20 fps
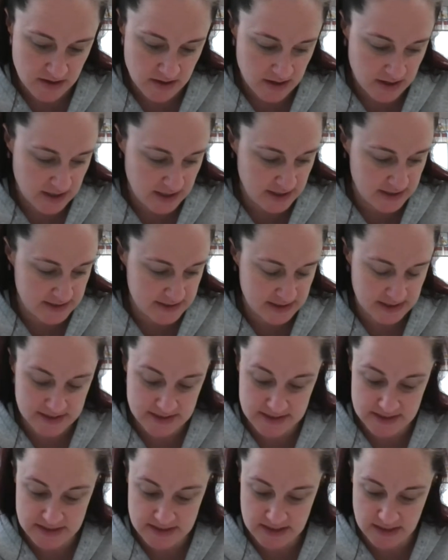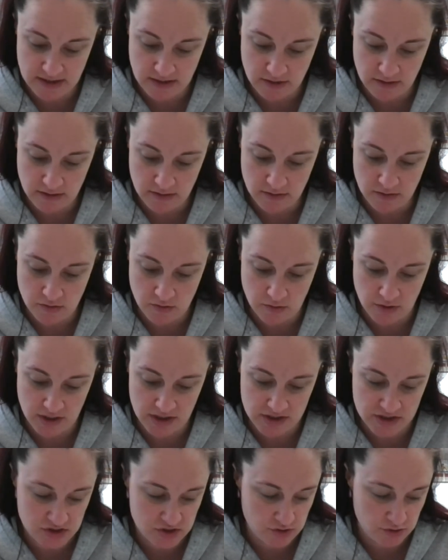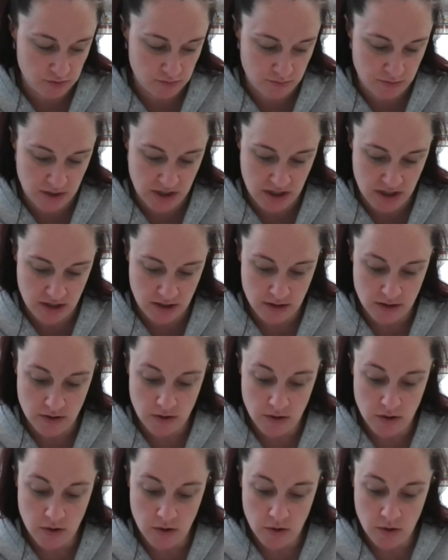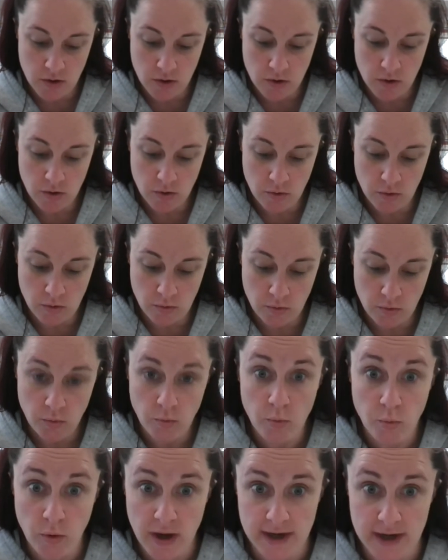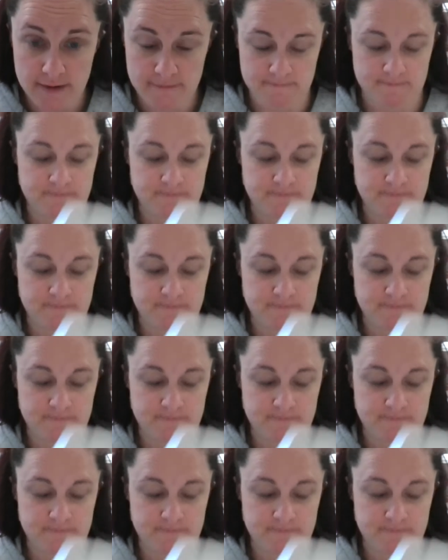is still going to be 1.